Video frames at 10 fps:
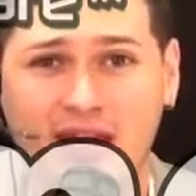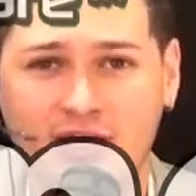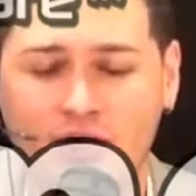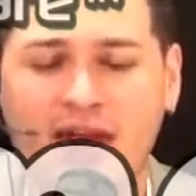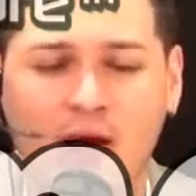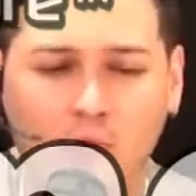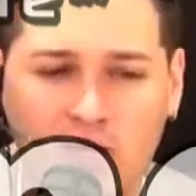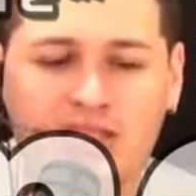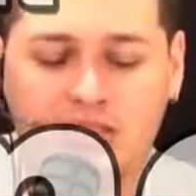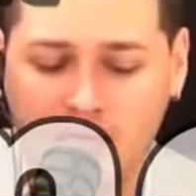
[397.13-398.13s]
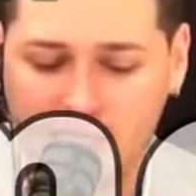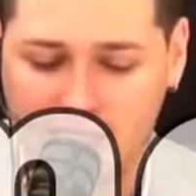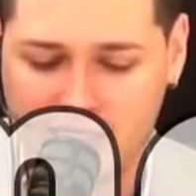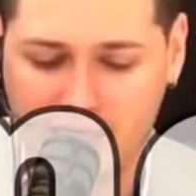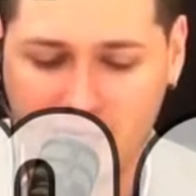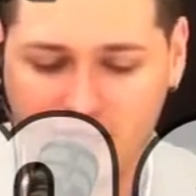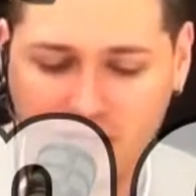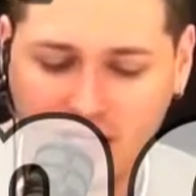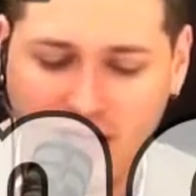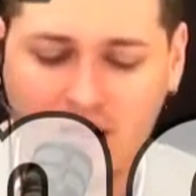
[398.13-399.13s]
So that one study is something
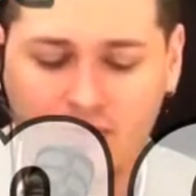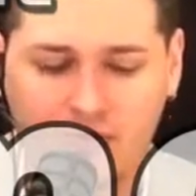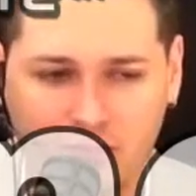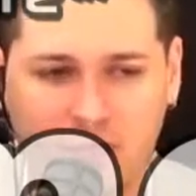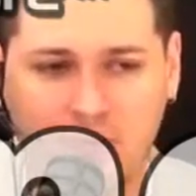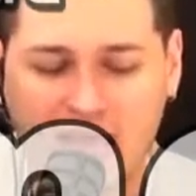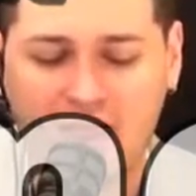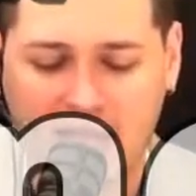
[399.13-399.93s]
that a lot of people have